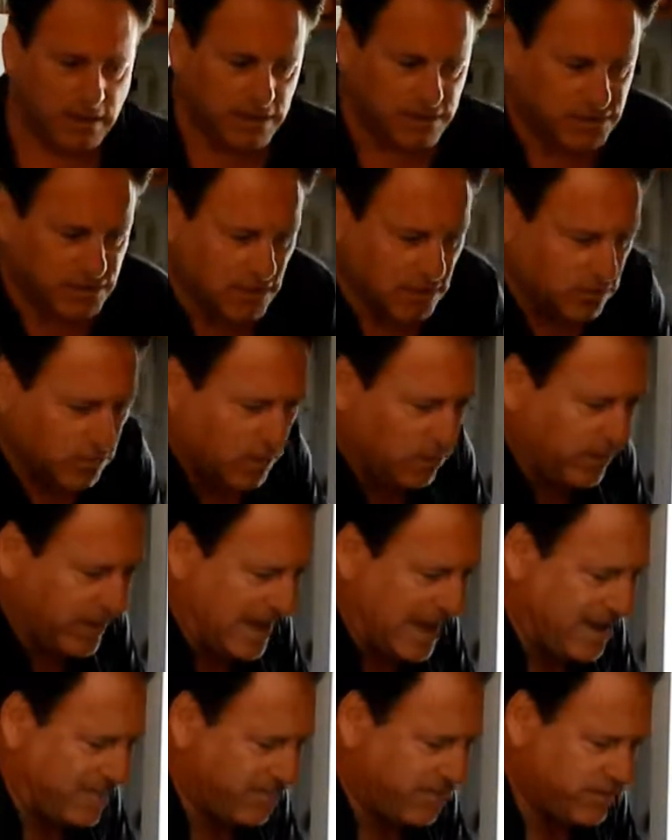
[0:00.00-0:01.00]
So what we
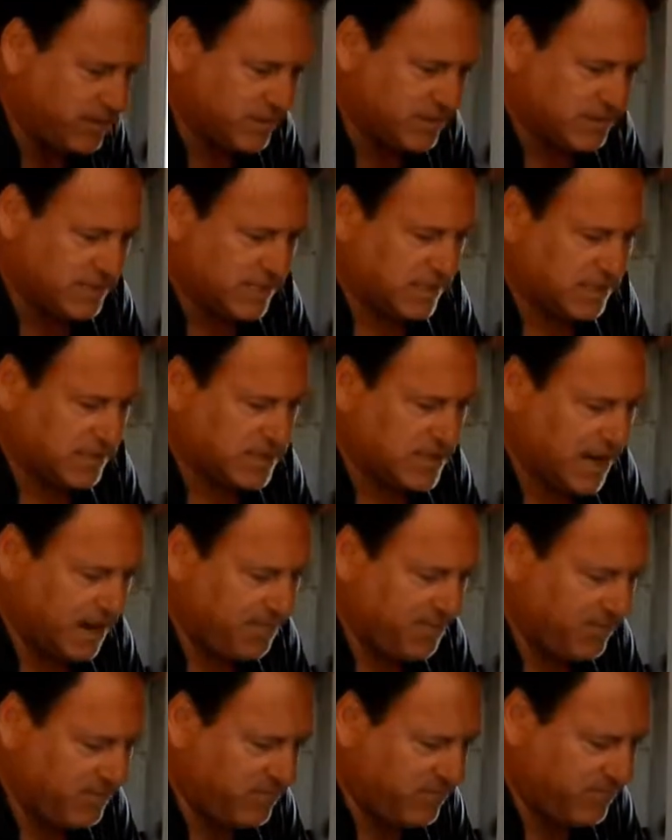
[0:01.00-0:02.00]
have here is a
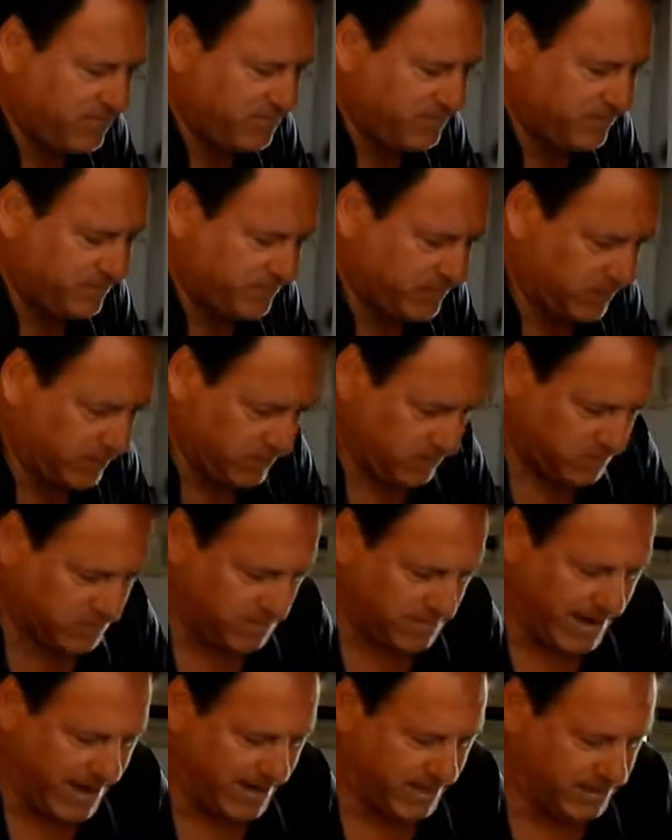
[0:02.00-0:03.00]
cup of
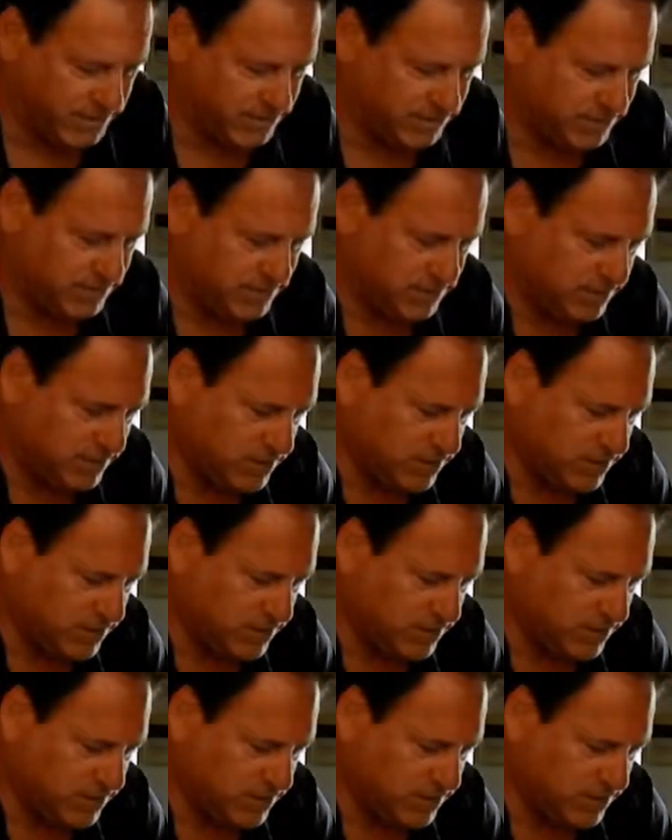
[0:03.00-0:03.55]
tomatoes.